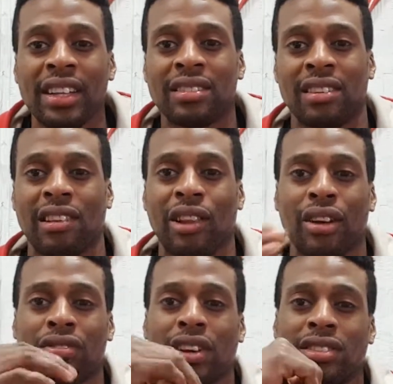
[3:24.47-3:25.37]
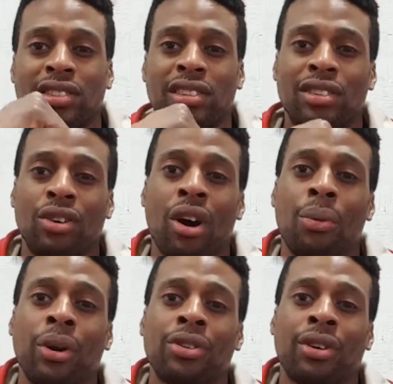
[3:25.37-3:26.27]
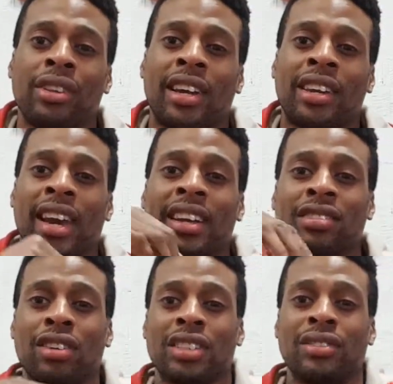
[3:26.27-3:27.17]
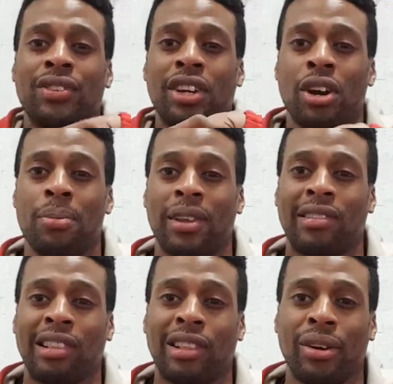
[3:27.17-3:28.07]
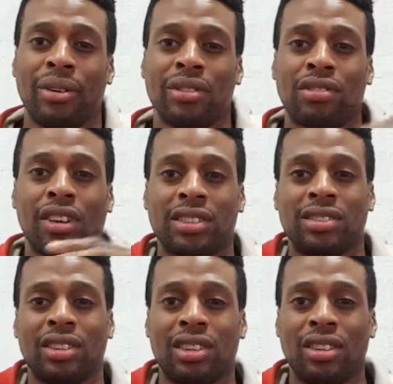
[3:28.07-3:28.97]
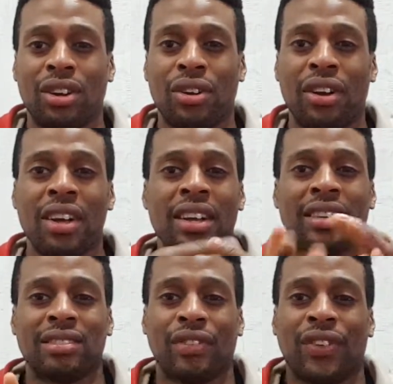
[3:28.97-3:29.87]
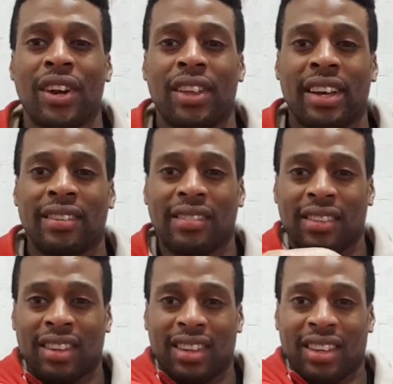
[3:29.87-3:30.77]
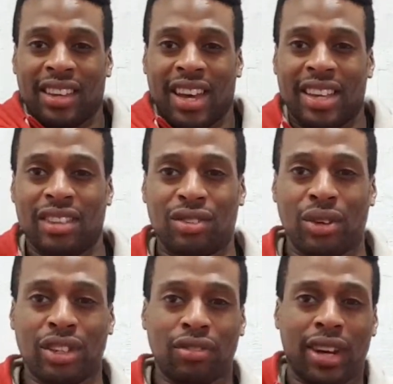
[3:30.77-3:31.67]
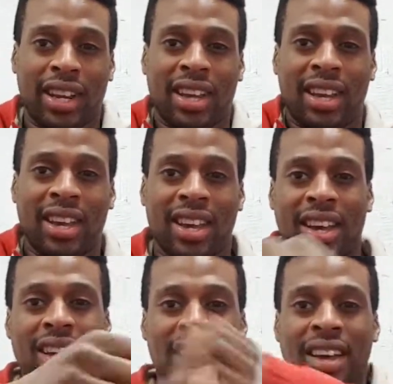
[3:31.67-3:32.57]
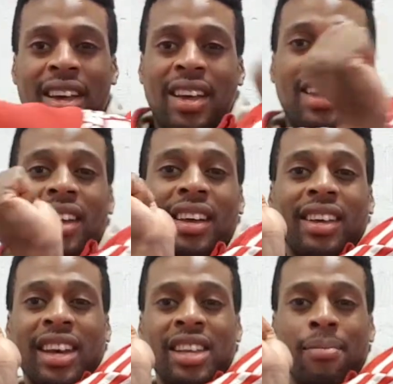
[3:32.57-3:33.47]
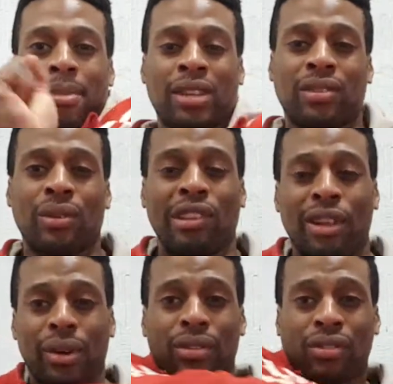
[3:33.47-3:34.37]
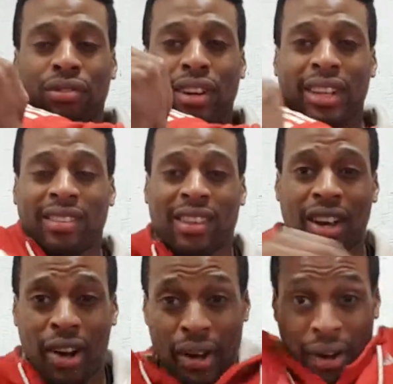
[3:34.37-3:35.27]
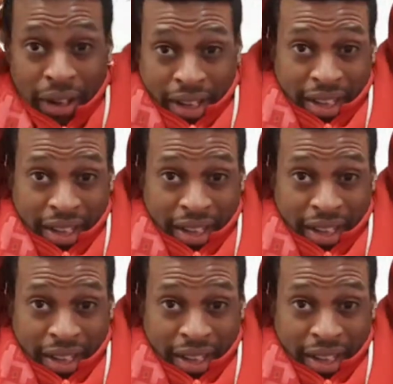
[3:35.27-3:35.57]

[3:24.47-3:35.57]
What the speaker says: So there's a lot of stretching you can do. I will do a dedicated stretching video, but there's loads of stretching you can do. Stuff like this. Get your joints ready, get your muscles loose, ready to go.